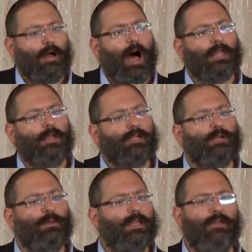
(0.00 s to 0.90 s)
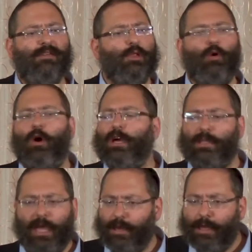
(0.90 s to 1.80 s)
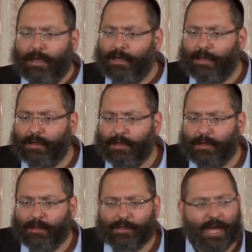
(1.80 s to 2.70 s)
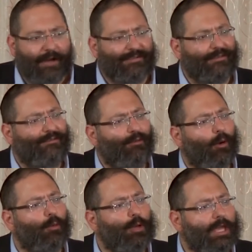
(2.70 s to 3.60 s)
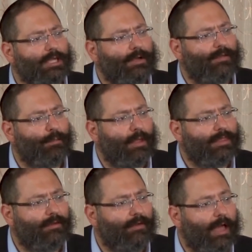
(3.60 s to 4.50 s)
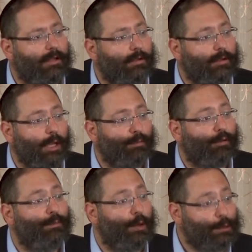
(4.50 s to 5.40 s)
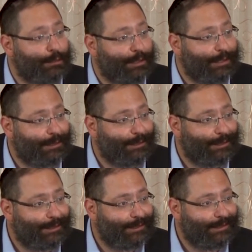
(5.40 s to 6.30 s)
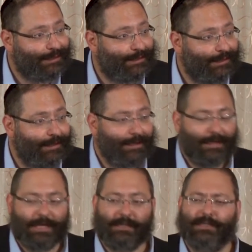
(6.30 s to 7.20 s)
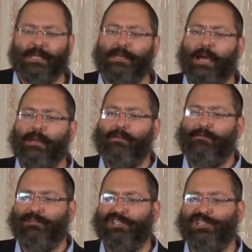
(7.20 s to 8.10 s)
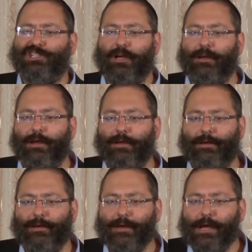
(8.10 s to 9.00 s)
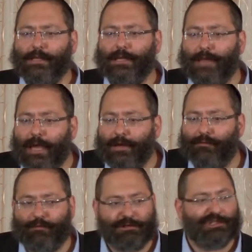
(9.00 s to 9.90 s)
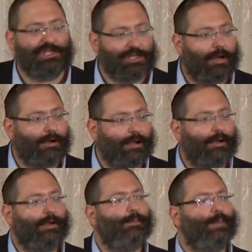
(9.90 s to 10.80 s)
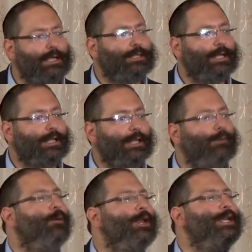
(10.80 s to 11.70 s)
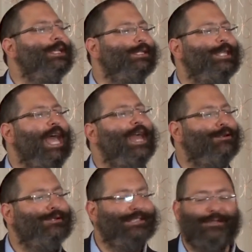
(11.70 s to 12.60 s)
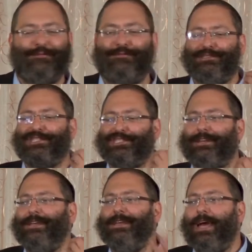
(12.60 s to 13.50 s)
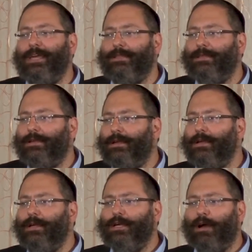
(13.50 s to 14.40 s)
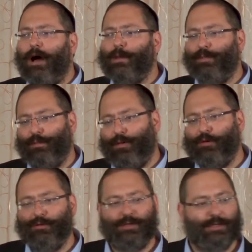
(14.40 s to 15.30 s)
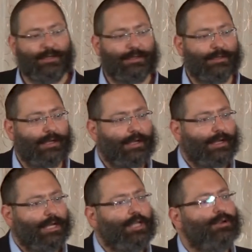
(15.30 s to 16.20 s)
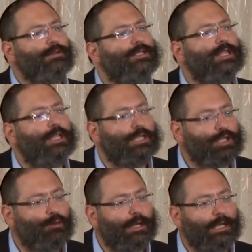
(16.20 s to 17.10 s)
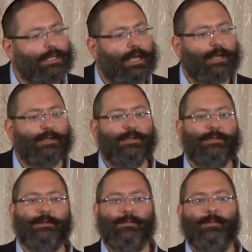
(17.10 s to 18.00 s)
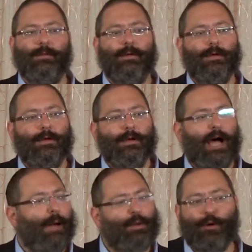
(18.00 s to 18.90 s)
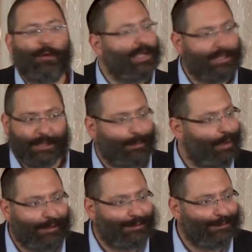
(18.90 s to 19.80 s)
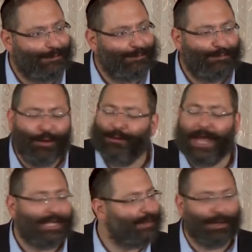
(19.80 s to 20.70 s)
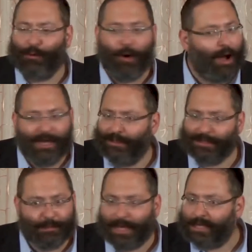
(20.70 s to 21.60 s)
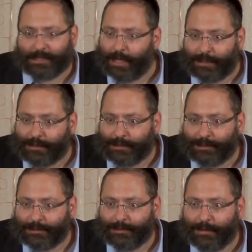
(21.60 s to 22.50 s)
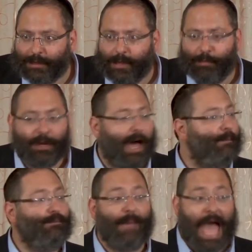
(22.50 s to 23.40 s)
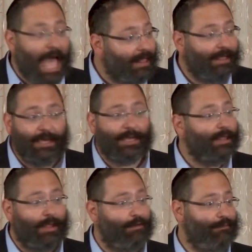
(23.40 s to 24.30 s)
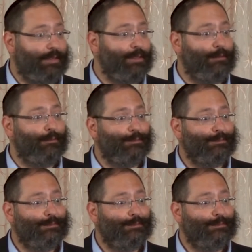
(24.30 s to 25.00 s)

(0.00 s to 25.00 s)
God doesn't believe in long dating. So after four weeks of the month of Elul, he proposes. That's the night of Rosh Hashanah. The night of Rosh Hashanah, basically, what is the energy Rosh Hashanah night? God proposes. He turns to the Jew and he says, I'm crazy about you. Don't ask me why. It doesn't make sense. But I'm madly in love with you.